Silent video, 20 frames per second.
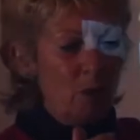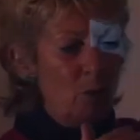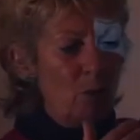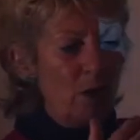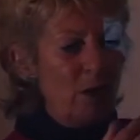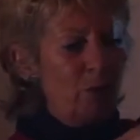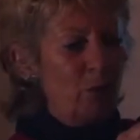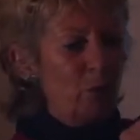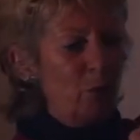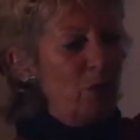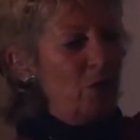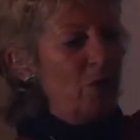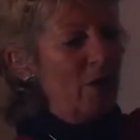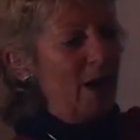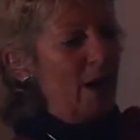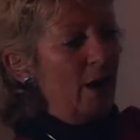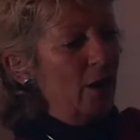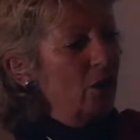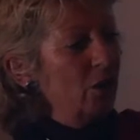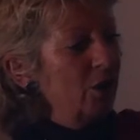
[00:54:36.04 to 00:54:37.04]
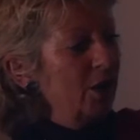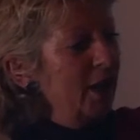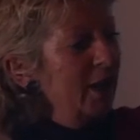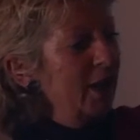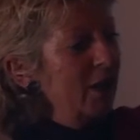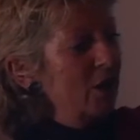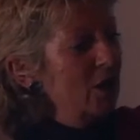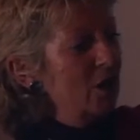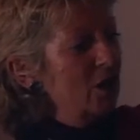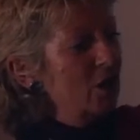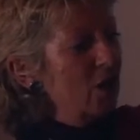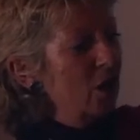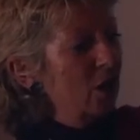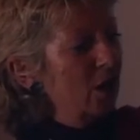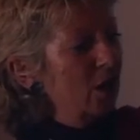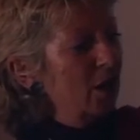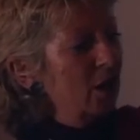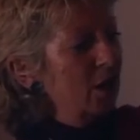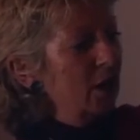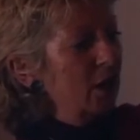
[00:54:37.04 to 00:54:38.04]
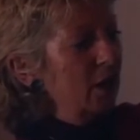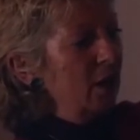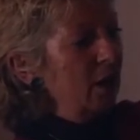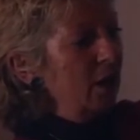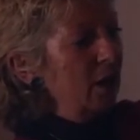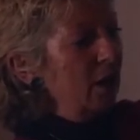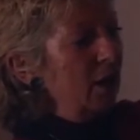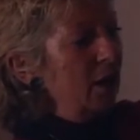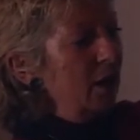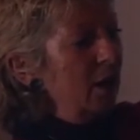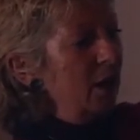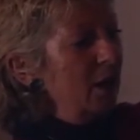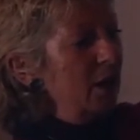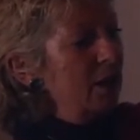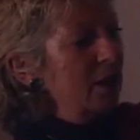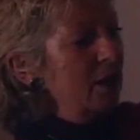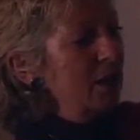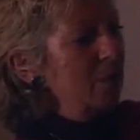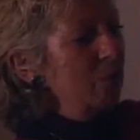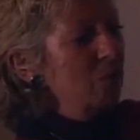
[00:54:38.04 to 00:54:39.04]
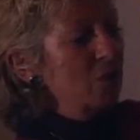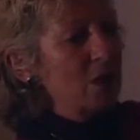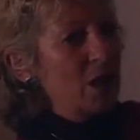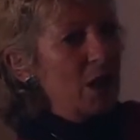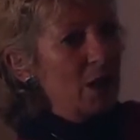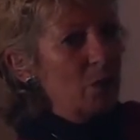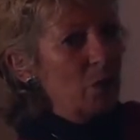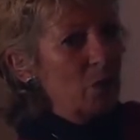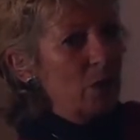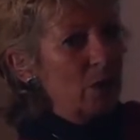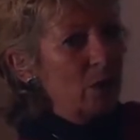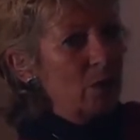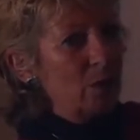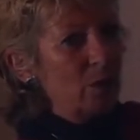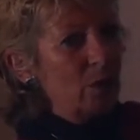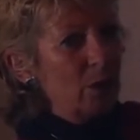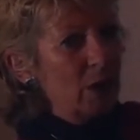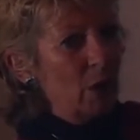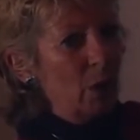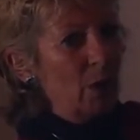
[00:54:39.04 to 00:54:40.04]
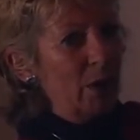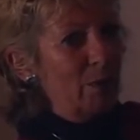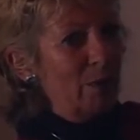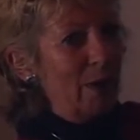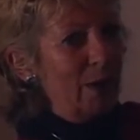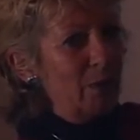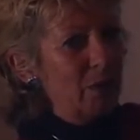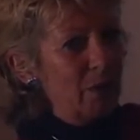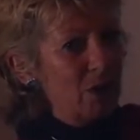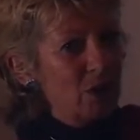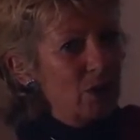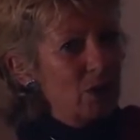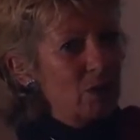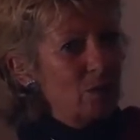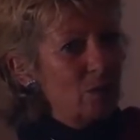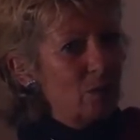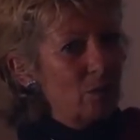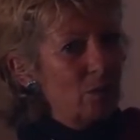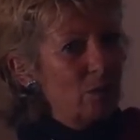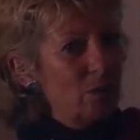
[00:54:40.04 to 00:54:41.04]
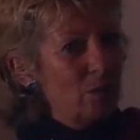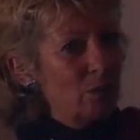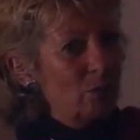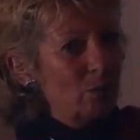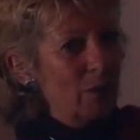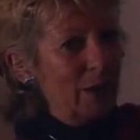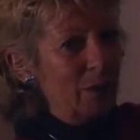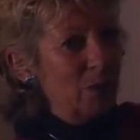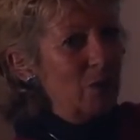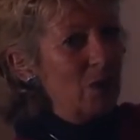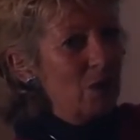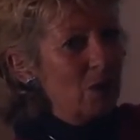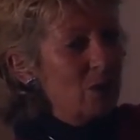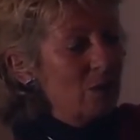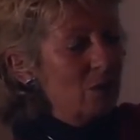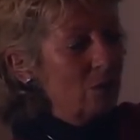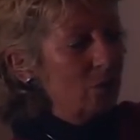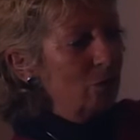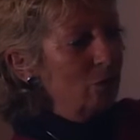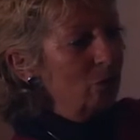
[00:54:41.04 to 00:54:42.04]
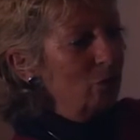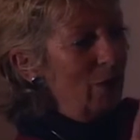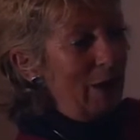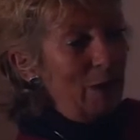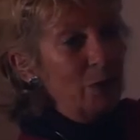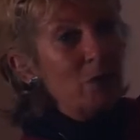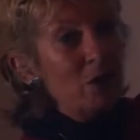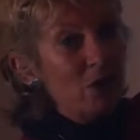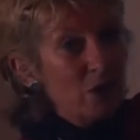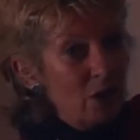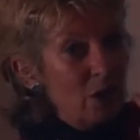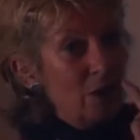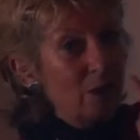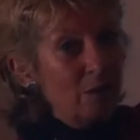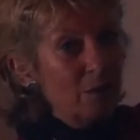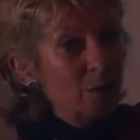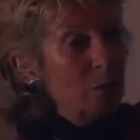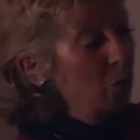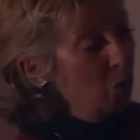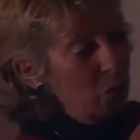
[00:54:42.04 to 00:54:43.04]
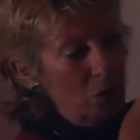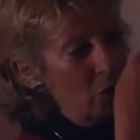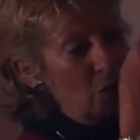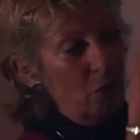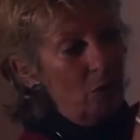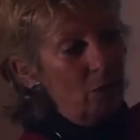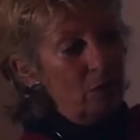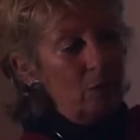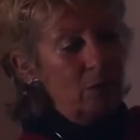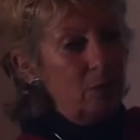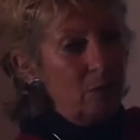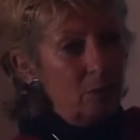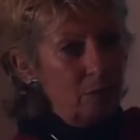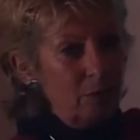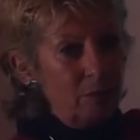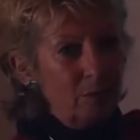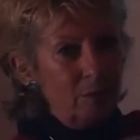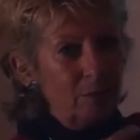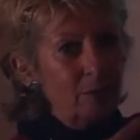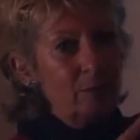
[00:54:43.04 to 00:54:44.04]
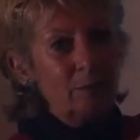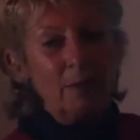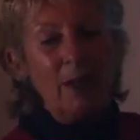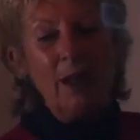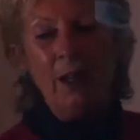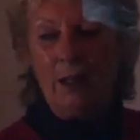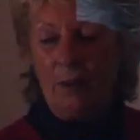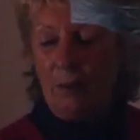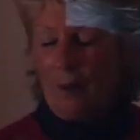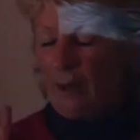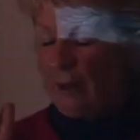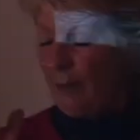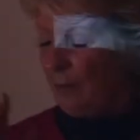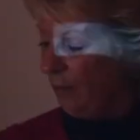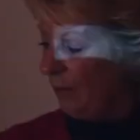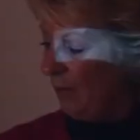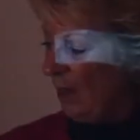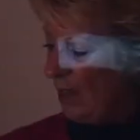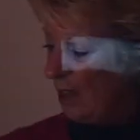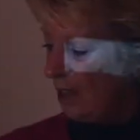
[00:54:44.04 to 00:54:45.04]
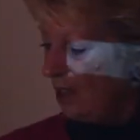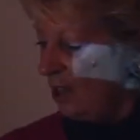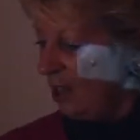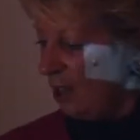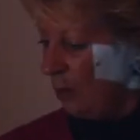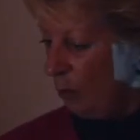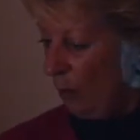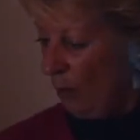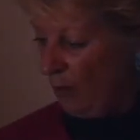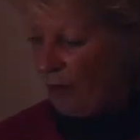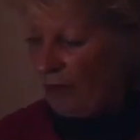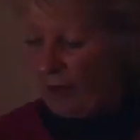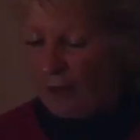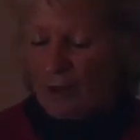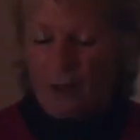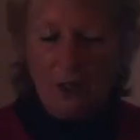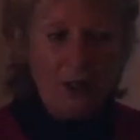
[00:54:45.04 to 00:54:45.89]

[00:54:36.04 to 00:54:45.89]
if we're there looking at the sun, it seems like we're going round the sun, but we're not. Anyway, that's just one thing.